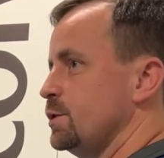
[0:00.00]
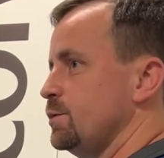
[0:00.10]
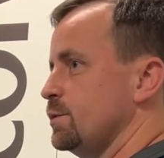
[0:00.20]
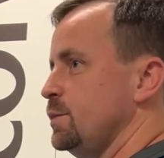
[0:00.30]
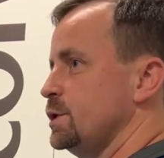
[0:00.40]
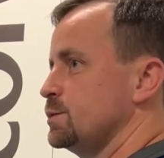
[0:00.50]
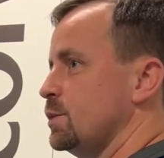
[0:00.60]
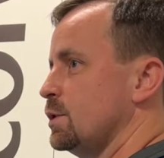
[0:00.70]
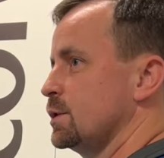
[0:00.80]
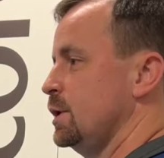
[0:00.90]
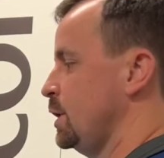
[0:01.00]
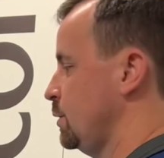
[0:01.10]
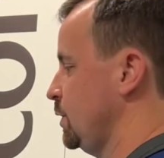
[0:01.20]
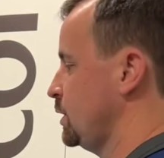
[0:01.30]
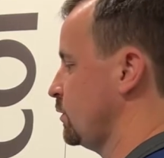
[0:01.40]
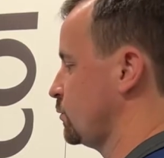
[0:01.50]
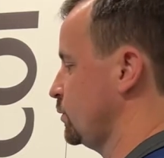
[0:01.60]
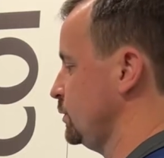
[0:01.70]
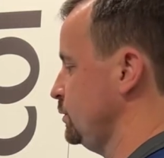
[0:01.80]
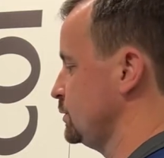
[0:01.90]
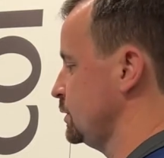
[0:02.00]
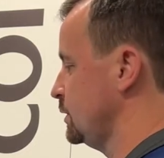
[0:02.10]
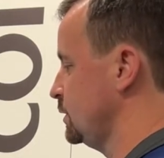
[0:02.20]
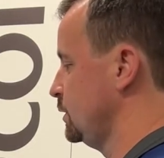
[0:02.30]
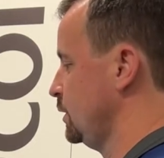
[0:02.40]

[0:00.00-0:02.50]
with Benchmark and be comfortable using it.